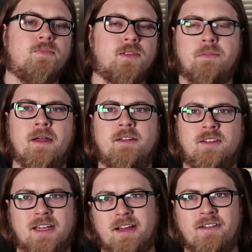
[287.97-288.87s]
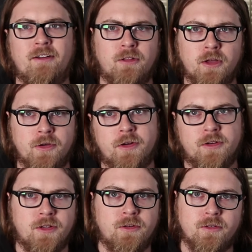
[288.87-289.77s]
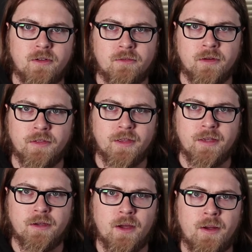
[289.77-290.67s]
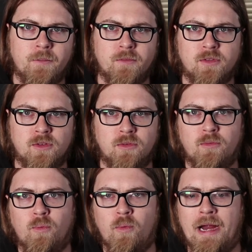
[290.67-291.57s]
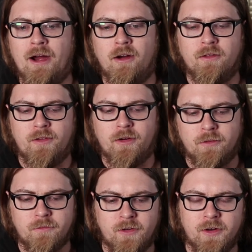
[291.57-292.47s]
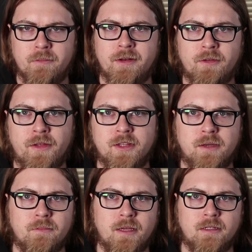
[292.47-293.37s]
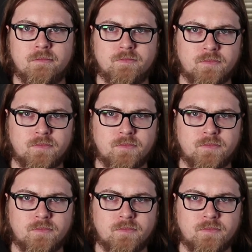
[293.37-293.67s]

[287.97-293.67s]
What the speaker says: Depends kind of how low you're tuned, really, sort of where your fundamental ends up being.